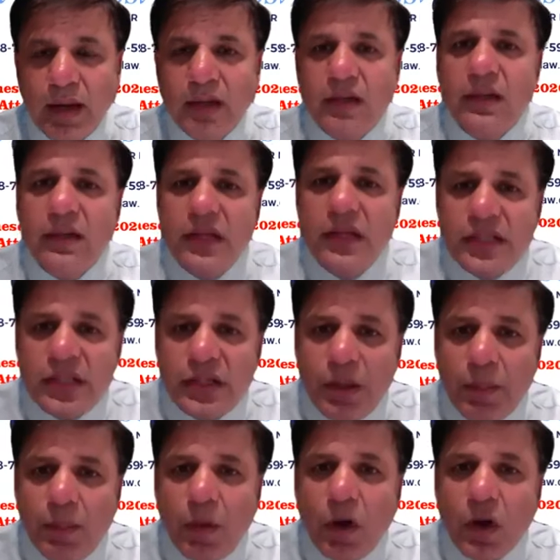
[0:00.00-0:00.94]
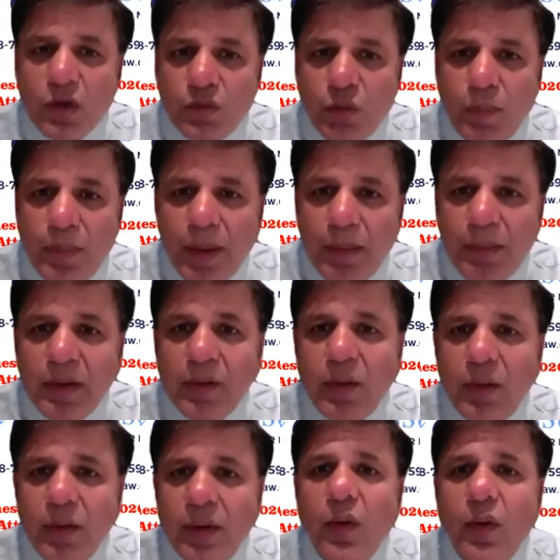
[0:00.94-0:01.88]
This is a pause for people
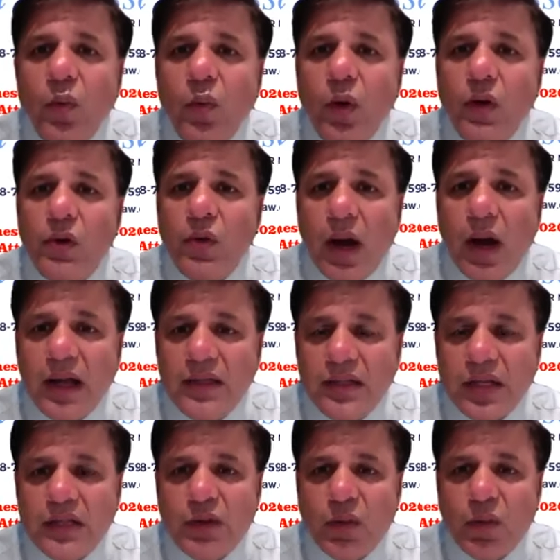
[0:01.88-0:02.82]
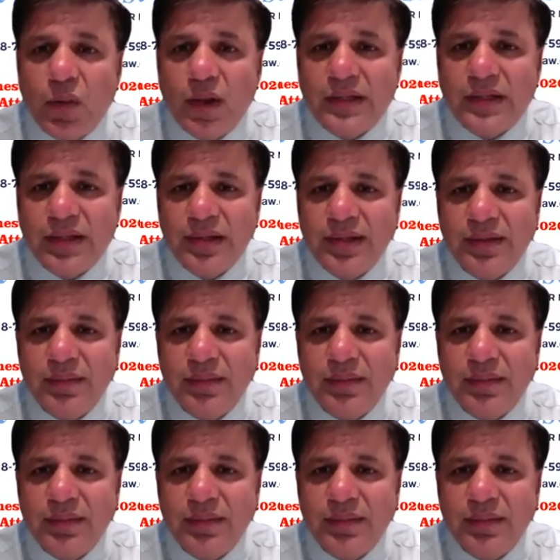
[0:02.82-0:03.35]
who want to ask us a question.